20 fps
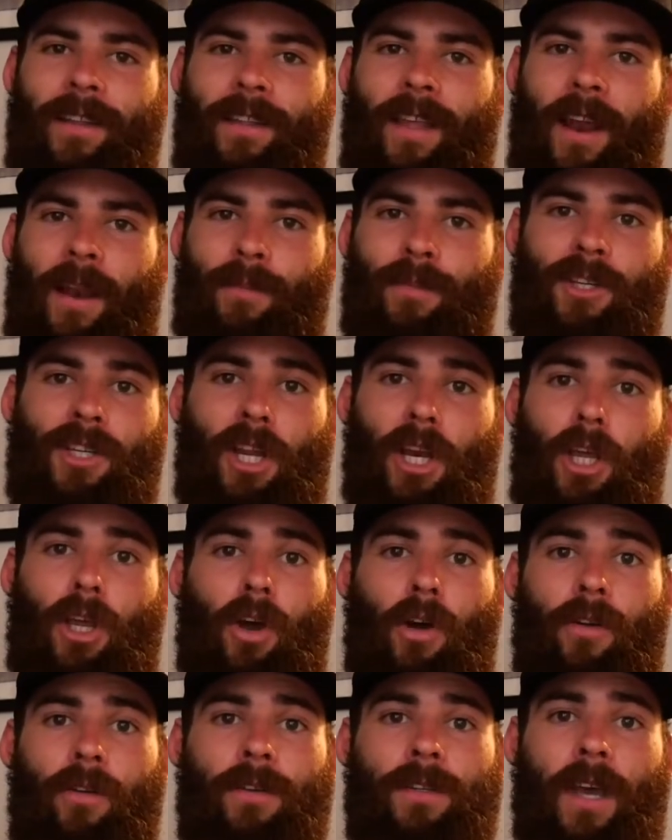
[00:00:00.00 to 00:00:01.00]
that I'm just going to
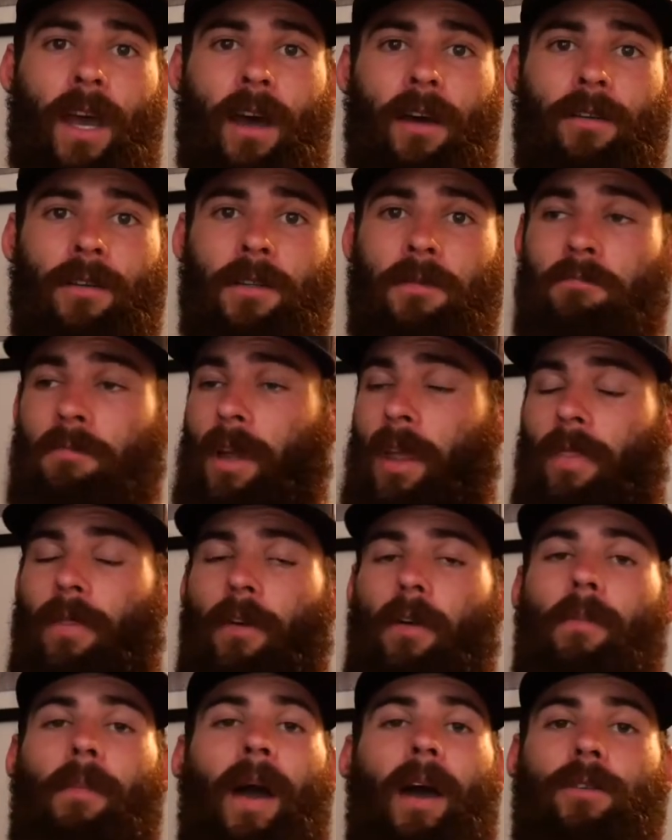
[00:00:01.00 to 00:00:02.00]
go to his house and
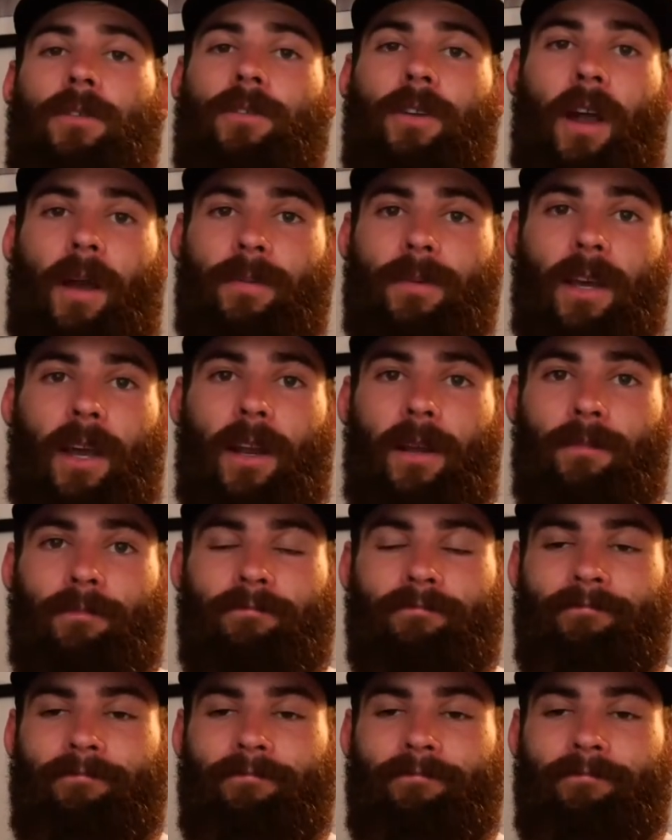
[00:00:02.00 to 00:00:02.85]
throw mousetraps at him.